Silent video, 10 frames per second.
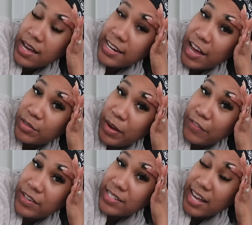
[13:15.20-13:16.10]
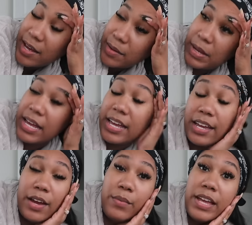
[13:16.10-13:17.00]
That was my first time,
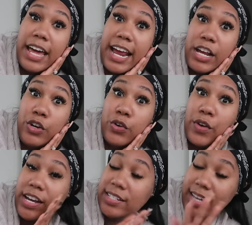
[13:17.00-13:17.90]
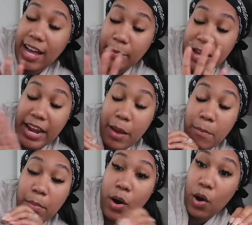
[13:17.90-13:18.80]
and we had a great time. We had a
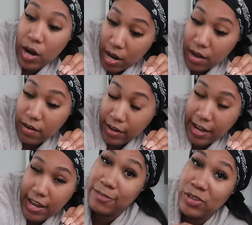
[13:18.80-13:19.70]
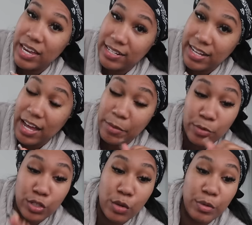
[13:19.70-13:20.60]
ball, okay? We had a time. It
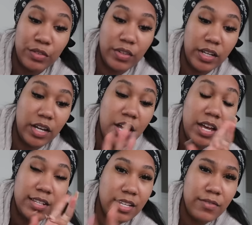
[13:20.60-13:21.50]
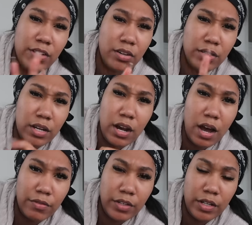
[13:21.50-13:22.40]
was so much fun. Tiffany goes there
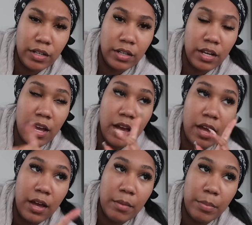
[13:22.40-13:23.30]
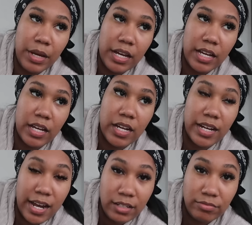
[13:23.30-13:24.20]
often, but
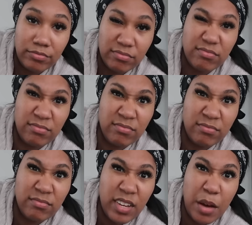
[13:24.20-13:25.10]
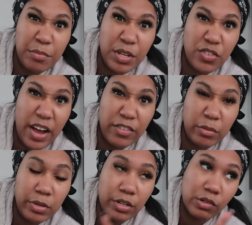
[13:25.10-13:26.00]
now I'm going to be driving
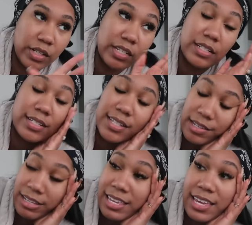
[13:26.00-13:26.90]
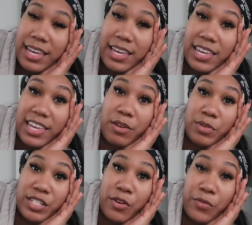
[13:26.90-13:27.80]
up here going because it
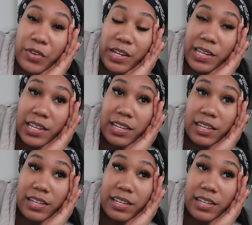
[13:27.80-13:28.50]
was so fun.